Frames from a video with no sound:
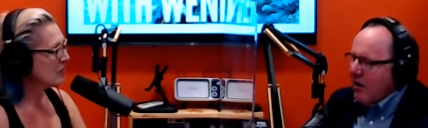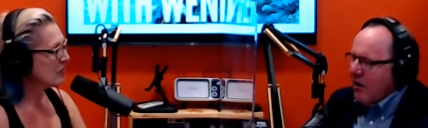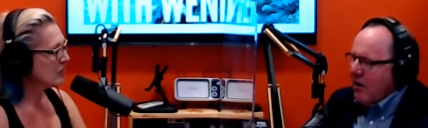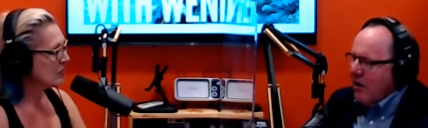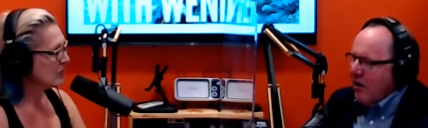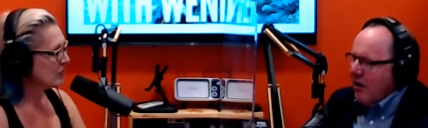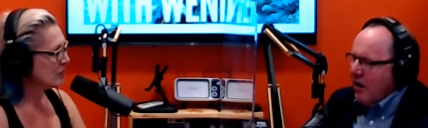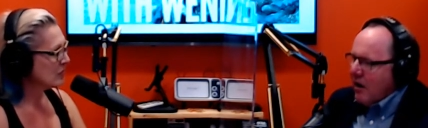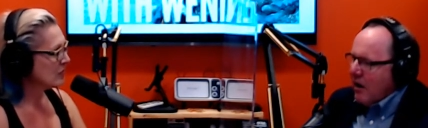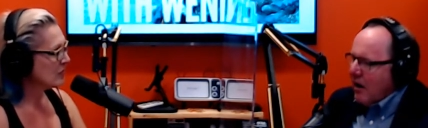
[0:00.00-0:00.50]

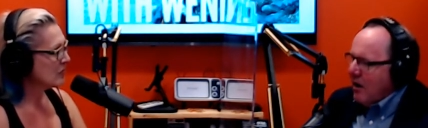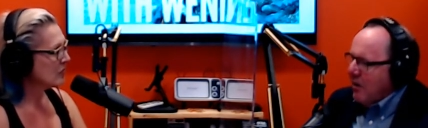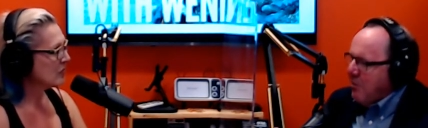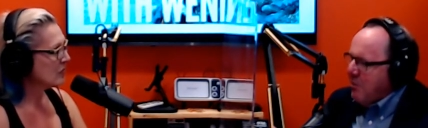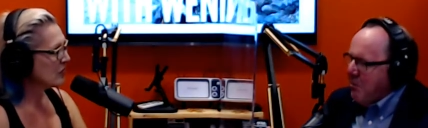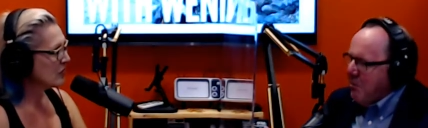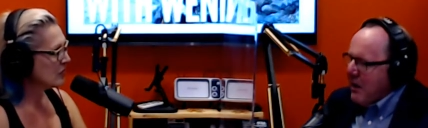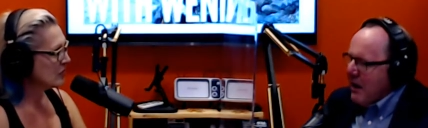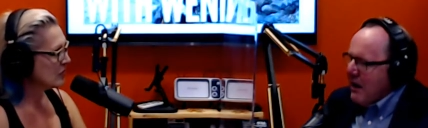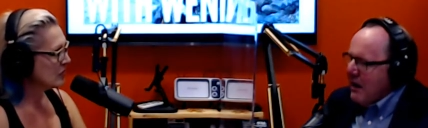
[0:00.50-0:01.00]
Speaker 1: uh,
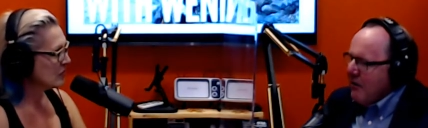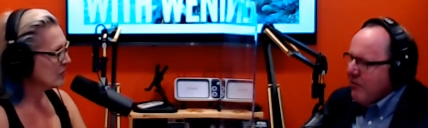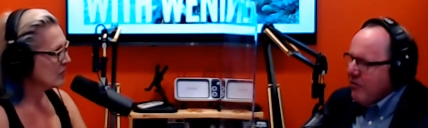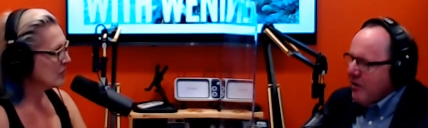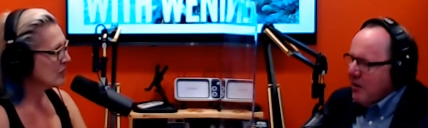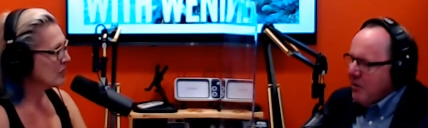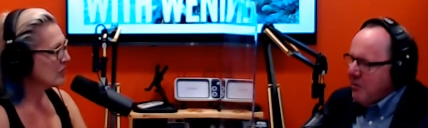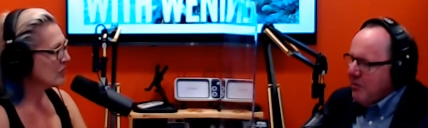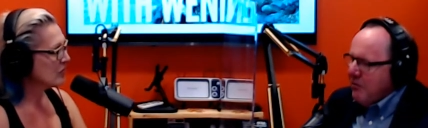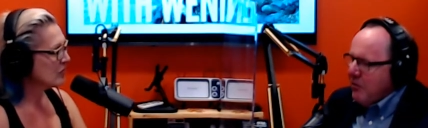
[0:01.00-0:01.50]
many of them
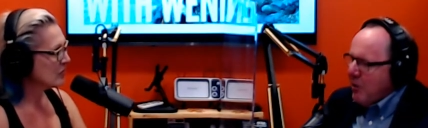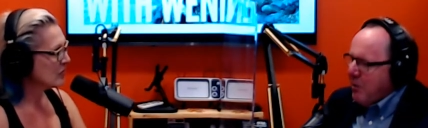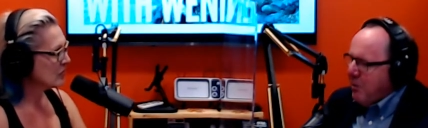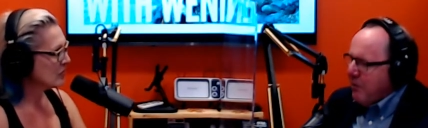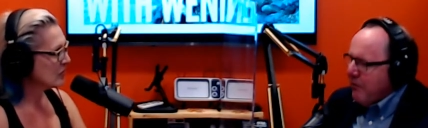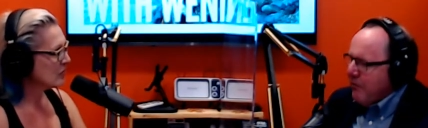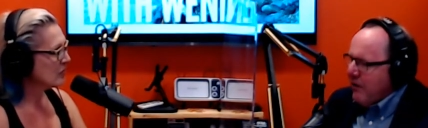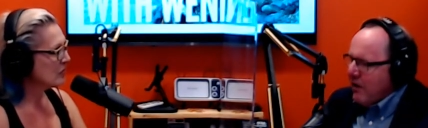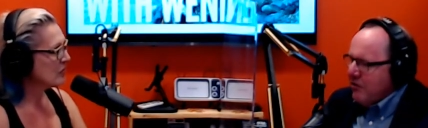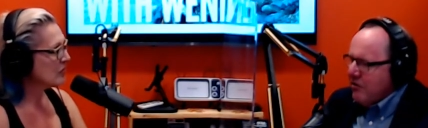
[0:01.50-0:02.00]
if they're
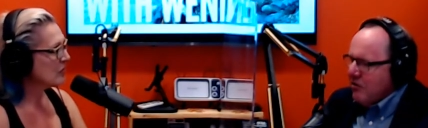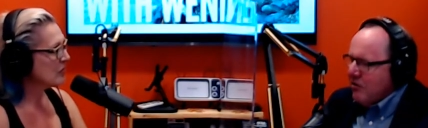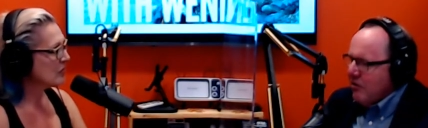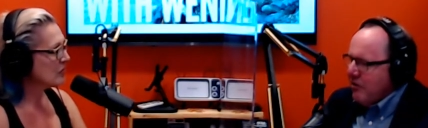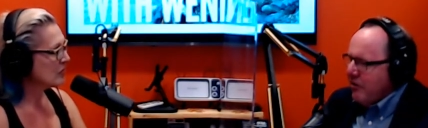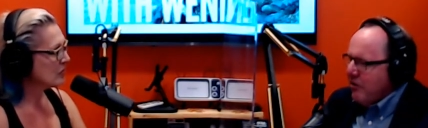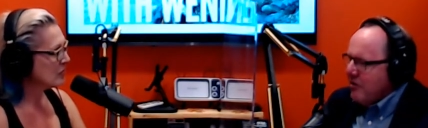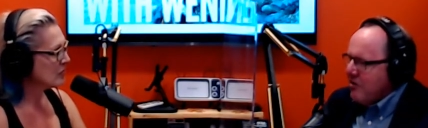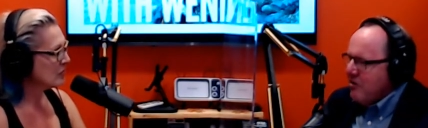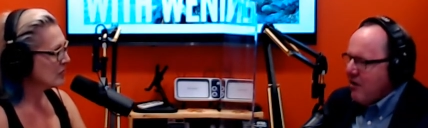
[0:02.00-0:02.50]
professional they're
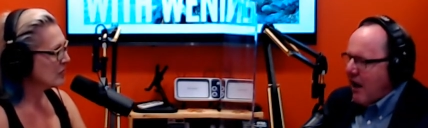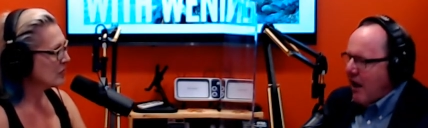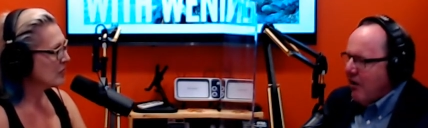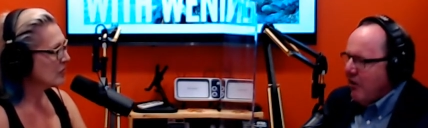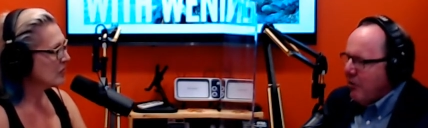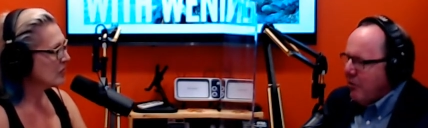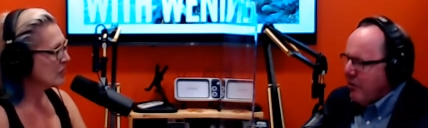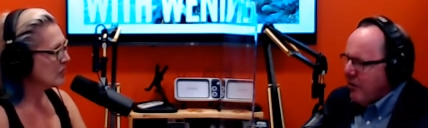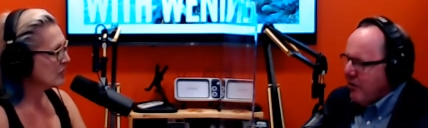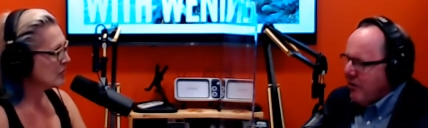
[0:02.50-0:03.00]
saddled
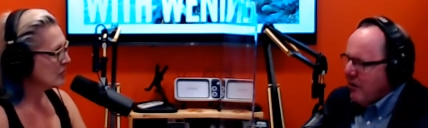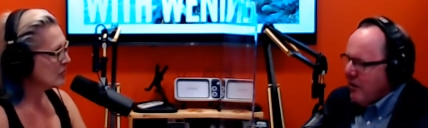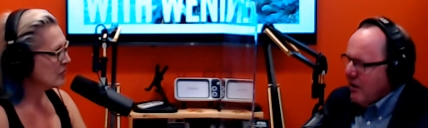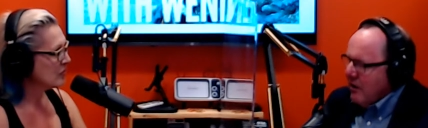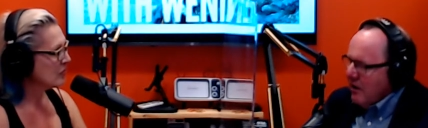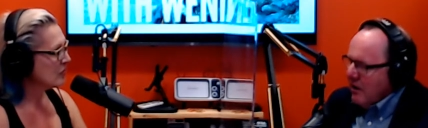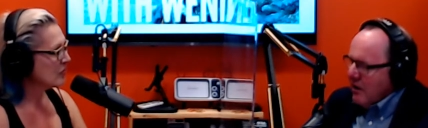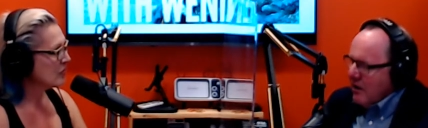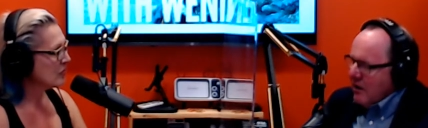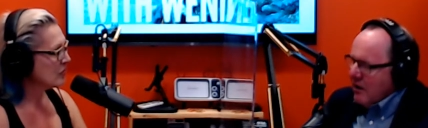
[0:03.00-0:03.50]
with
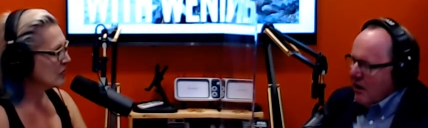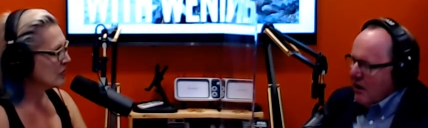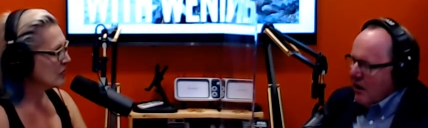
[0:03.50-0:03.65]
uh,